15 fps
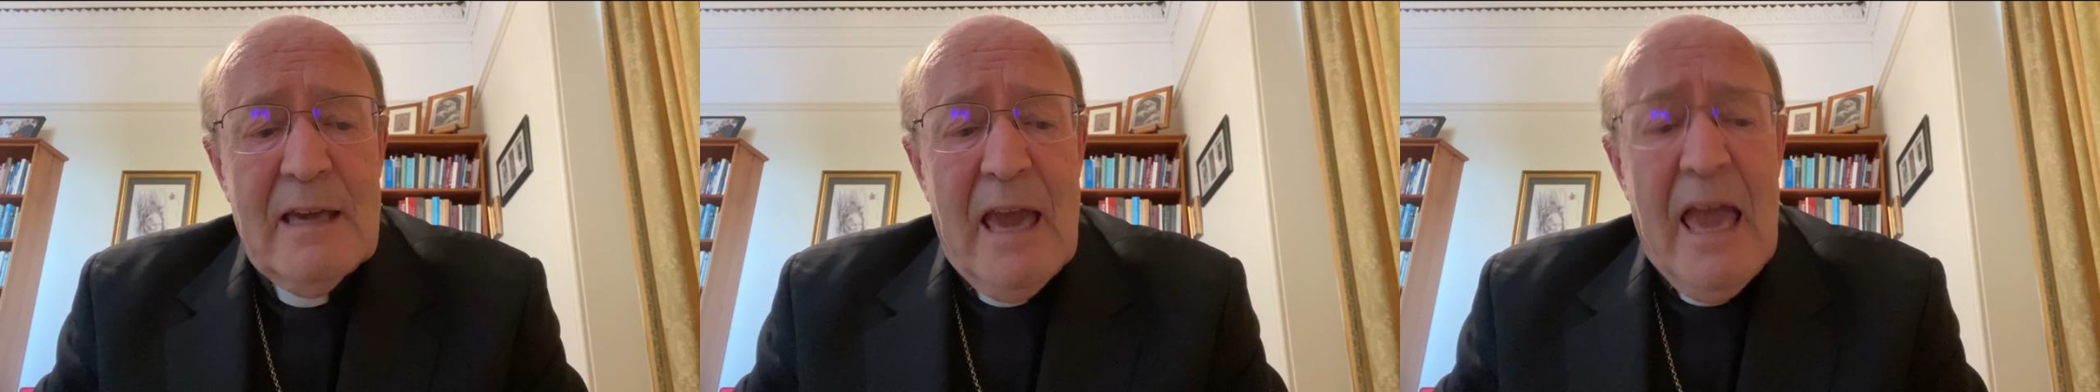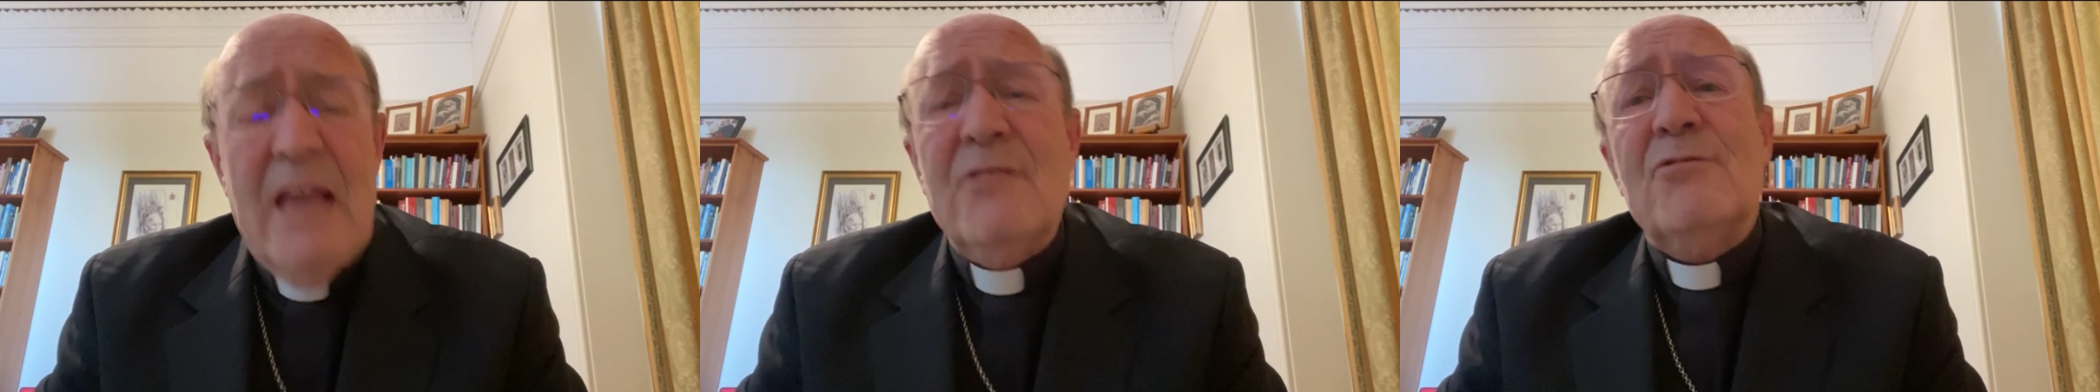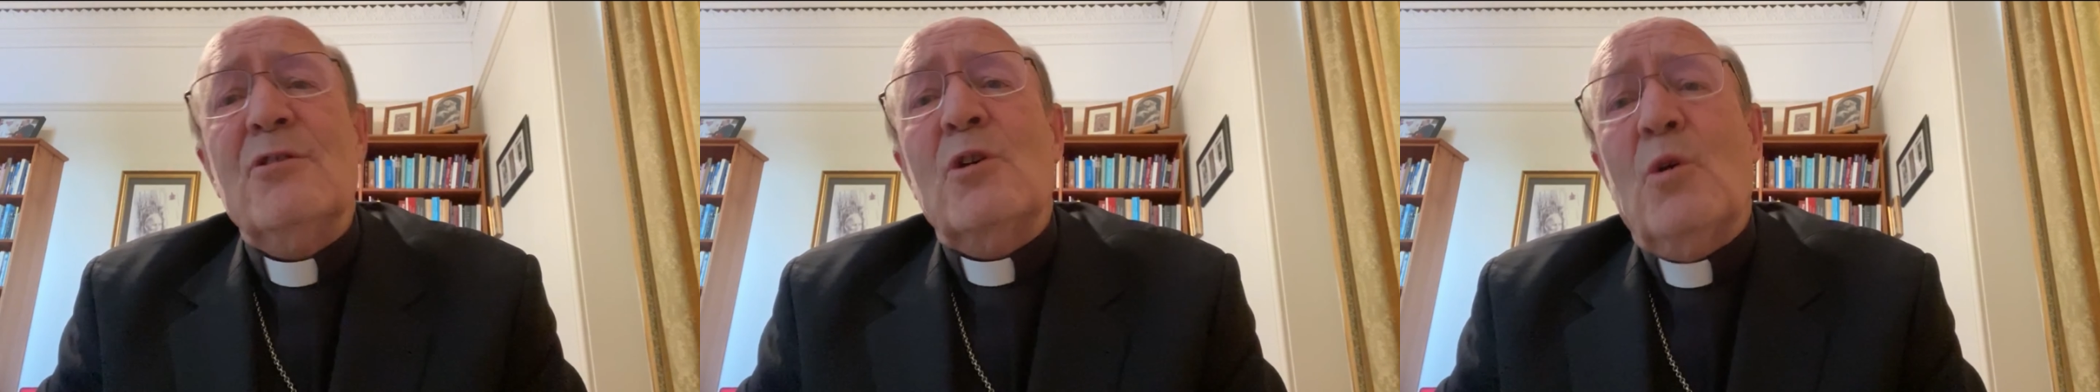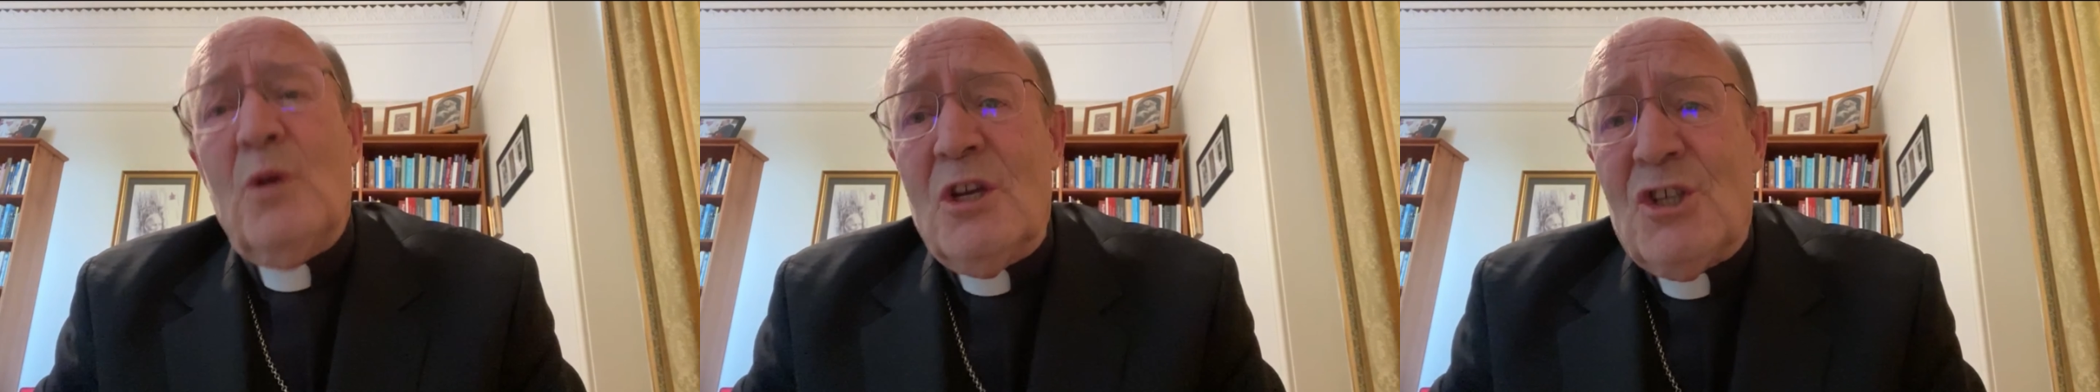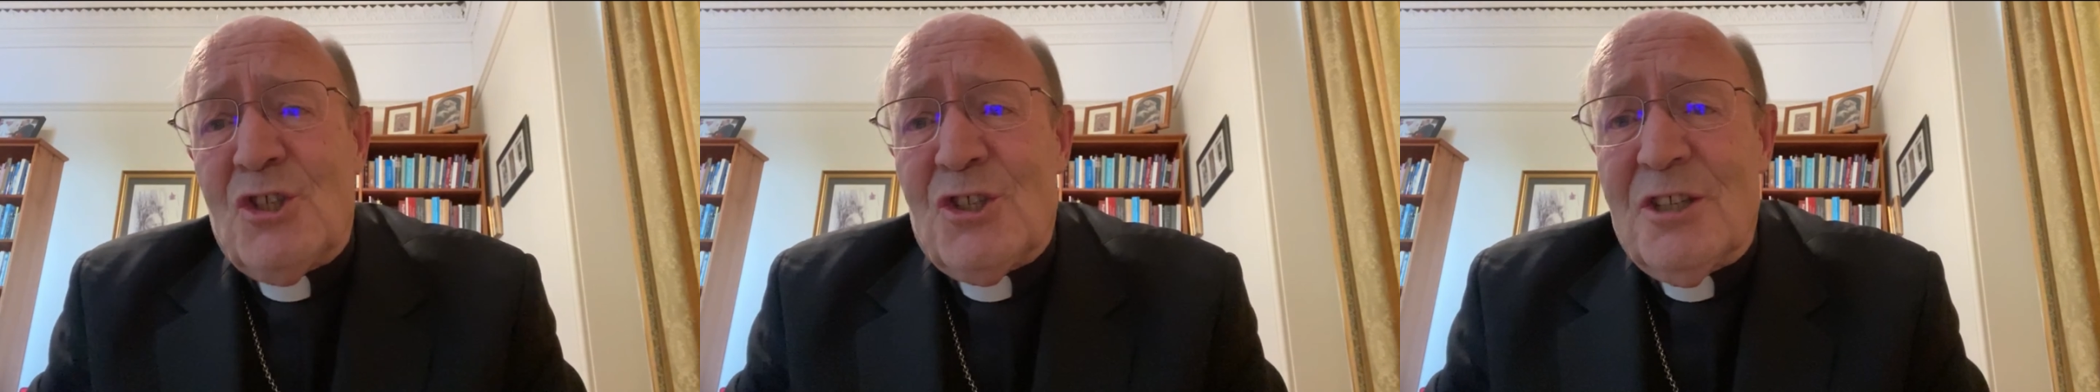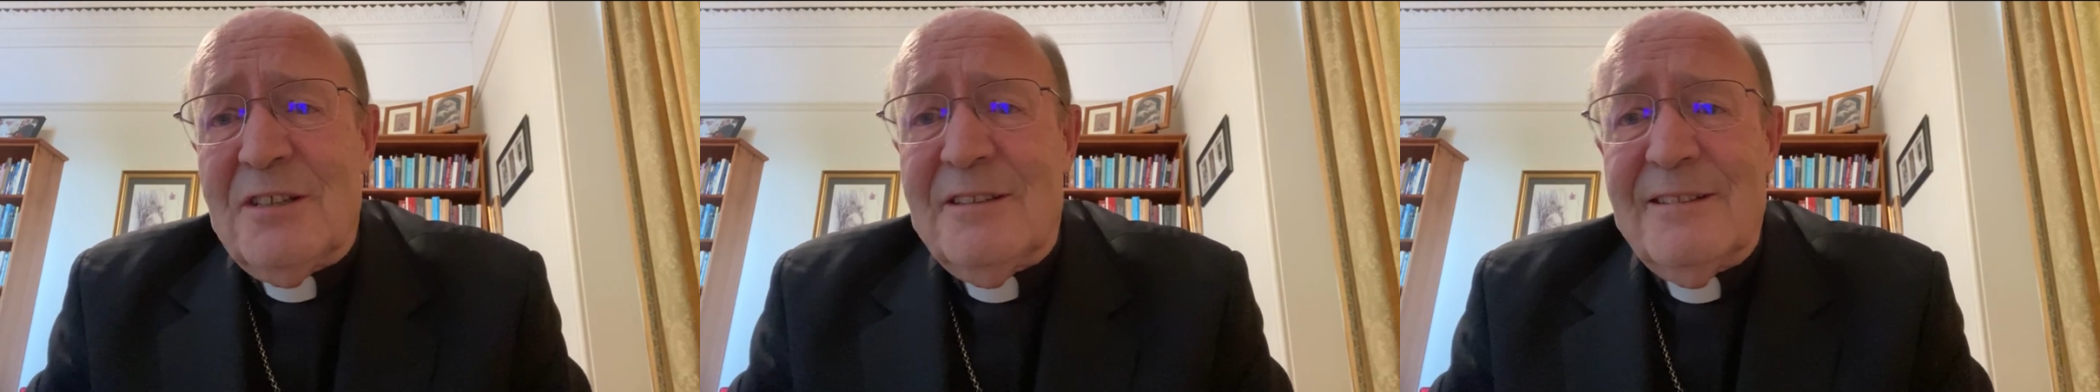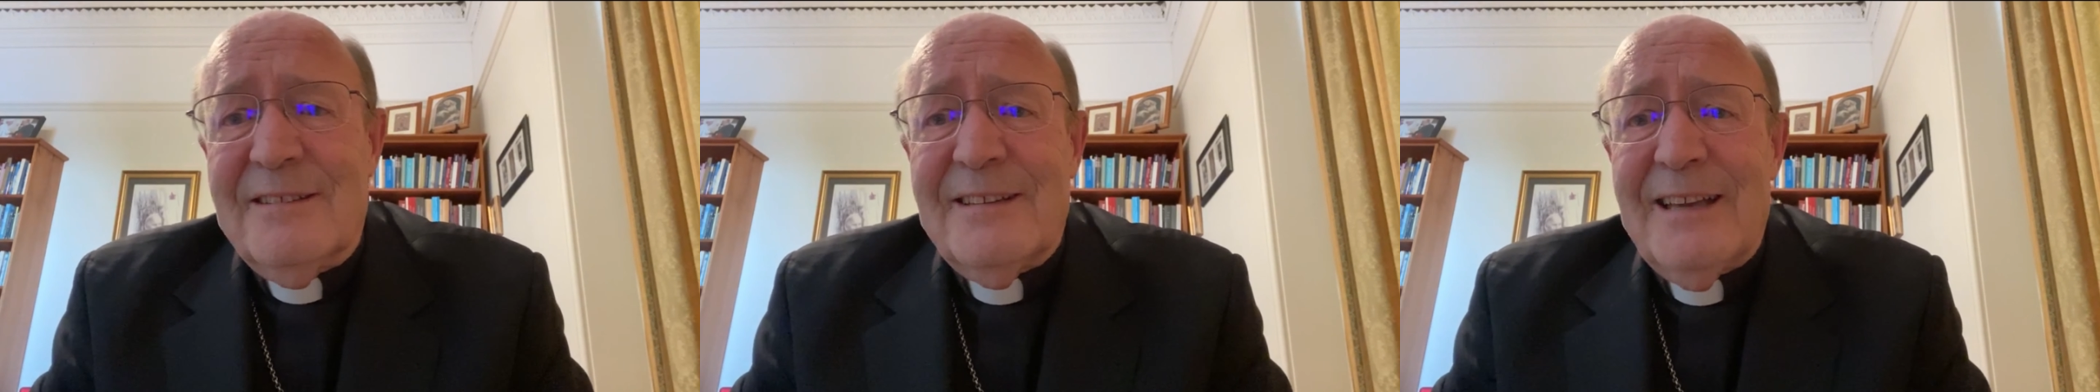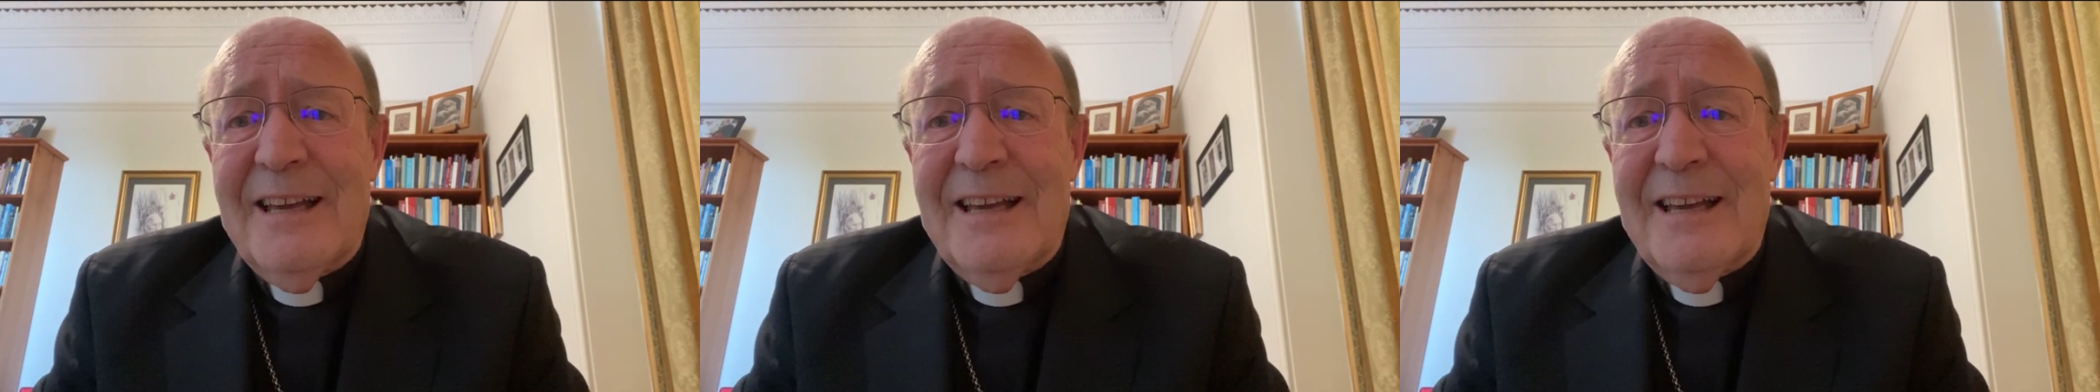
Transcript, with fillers: answer a question.